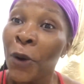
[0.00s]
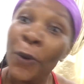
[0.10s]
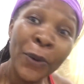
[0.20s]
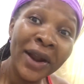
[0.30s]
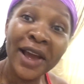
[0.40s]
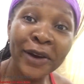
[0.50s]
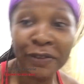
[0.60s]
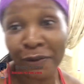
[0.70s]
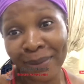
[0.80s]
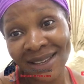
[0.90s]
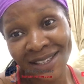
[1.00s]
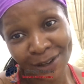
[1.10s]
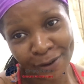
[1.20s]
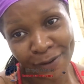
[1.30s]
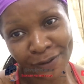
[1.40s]
what I got for
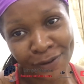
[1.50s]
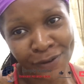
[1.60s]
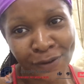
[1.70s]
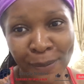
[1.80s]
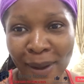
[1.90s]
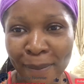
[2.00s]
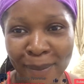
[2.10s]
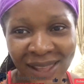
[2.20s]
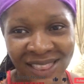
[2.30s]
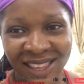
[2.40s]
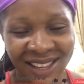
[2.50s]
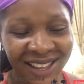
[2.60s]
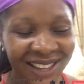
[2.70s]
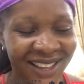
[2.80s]
myself for my birthday.